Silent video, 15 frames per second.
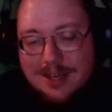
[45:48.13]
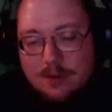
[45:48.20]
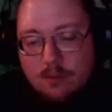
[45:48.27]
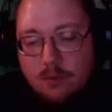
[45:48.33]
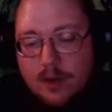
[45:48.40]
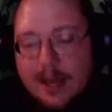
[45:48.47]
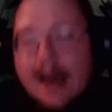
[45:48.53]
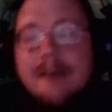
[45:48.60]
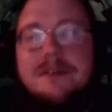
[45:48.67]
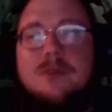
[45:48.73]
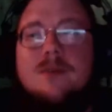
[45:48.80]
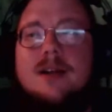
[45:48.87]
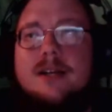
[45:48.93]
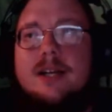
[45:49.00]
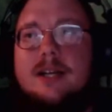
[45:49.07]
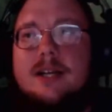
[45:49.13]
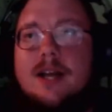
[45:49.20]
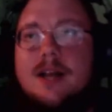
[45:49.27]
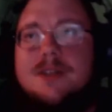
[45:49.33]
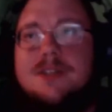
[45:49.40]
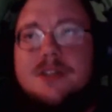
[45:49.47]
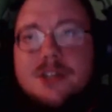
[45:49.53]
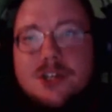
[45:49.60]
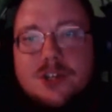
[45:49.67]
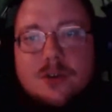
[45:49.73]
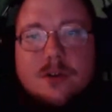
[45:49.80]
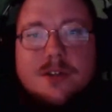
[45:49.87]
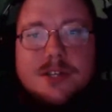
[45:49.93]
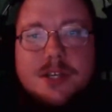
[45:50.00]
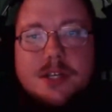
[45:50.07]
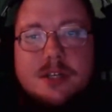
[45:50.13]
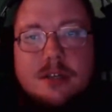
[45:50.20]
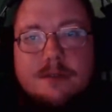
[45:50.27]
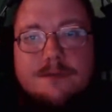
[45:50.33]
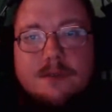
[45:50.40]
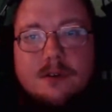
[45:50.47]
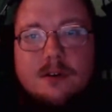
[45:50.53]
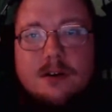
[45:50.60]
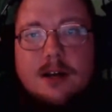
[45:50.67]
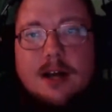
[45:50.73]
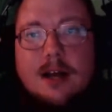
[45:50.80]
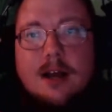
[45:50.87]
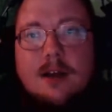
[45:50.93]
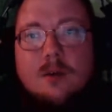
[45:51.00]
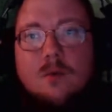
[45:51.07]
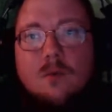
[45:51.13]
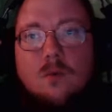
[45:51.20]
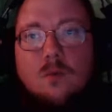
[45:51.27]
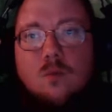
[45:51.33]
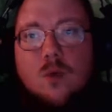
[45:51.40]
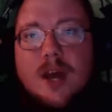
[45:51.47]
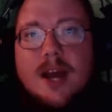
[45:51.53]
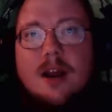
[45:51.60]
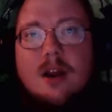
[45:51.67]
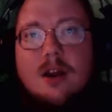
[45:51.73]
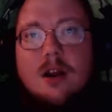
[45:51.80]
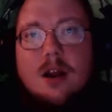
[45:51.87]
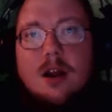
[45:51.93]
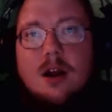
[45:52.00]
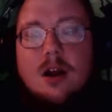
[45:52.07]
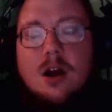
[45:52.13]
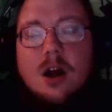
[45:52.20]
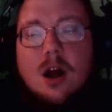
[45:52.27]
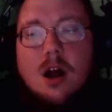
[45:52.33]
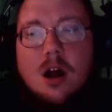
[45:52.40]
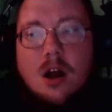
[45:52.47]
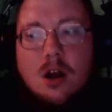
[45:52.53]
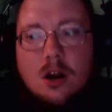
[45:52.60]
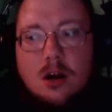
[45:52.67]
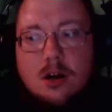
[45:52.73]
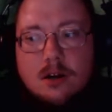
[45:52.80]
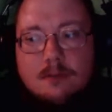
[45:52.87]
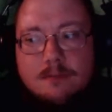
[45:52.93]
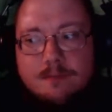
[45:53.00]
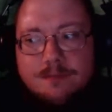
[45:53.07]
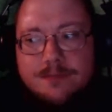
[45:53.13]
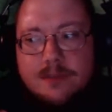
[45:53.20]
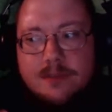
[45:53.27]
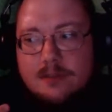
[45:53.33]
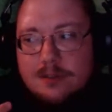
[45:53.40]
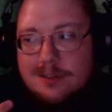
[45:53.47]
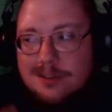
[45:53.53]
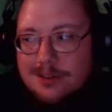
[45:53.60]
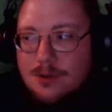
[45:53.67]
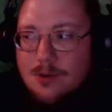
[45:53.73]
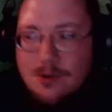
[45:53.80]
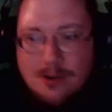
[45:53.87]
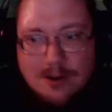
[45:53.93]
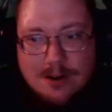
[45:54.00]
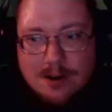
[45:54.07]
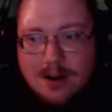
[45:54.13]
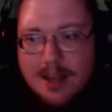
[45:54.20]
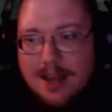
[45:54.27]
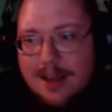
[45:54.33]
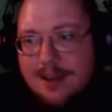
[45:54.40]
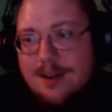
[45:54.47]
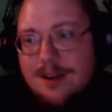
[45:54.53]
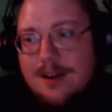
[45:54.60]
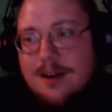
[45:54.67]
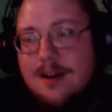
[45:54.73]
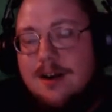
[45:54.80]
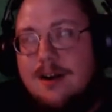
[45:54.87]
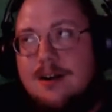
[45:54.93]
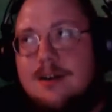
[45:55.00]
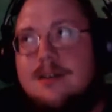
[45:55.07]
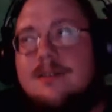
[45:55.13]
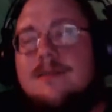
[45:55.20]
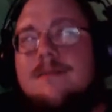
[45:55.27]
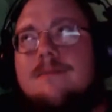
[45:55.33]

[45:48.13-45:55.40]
we have to recognize the sources for where our lore and our